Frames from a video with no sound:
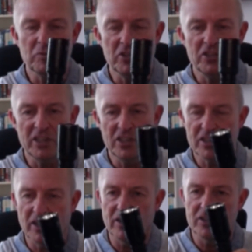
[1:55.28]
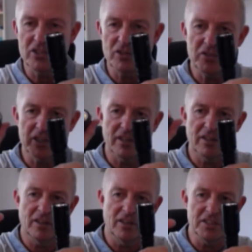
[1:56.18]
which is to use it
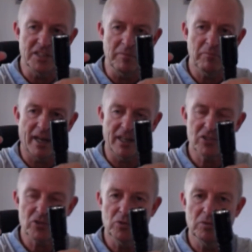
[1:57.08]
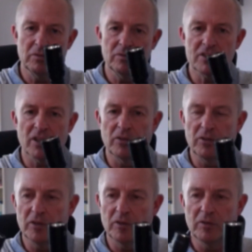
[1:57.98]
as an impact tool. So
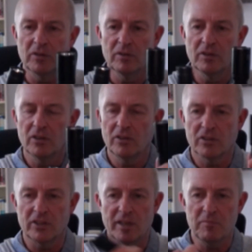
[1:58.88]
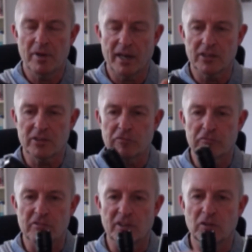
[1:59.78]
you can impact the
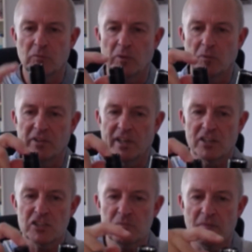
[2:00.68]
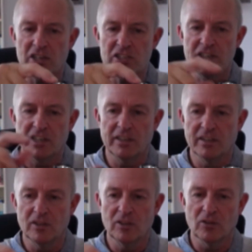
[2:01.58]
front but without smashing
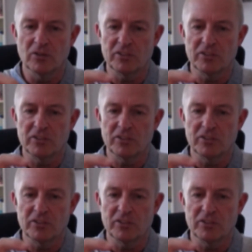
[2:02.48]
or